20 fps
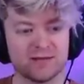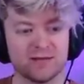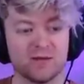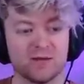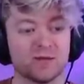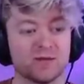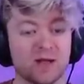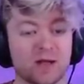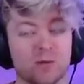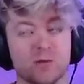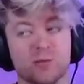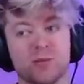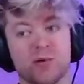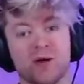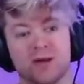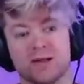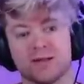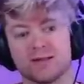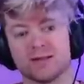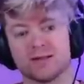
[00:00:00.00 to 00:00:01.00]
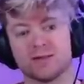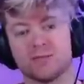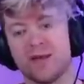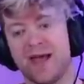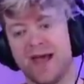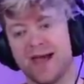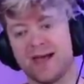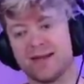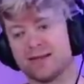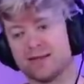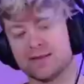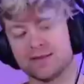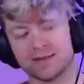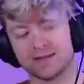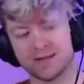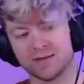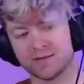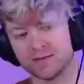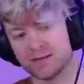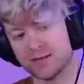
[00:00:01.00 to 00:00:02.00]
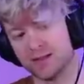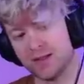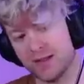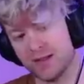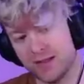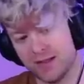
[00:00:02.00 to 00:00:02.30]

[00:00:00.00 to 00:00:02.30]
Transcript: you know, double pawns are bad at this level.